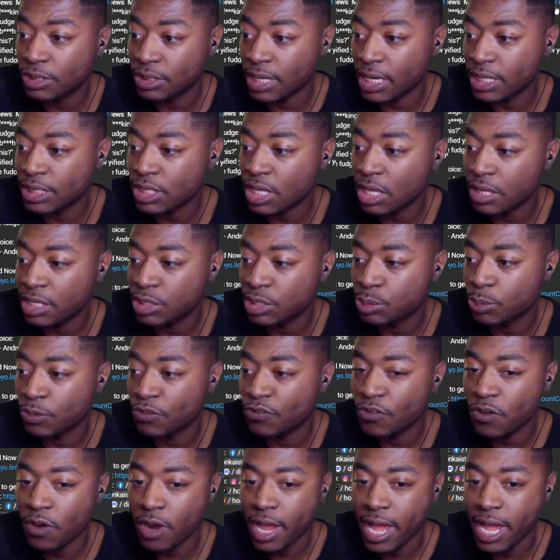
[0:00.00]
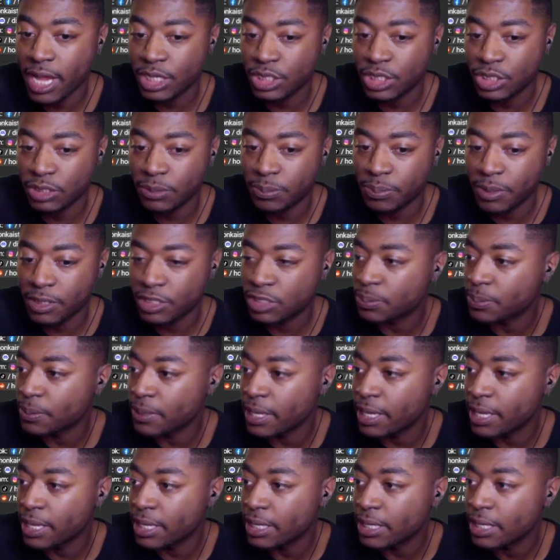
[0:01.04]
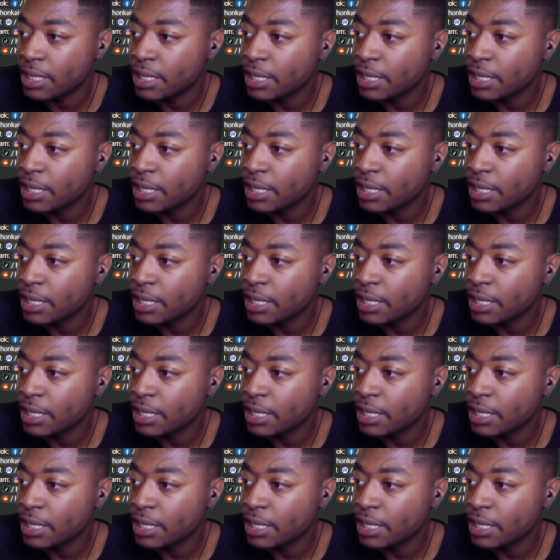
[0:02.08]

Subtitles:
I saw this before I actually pressed play.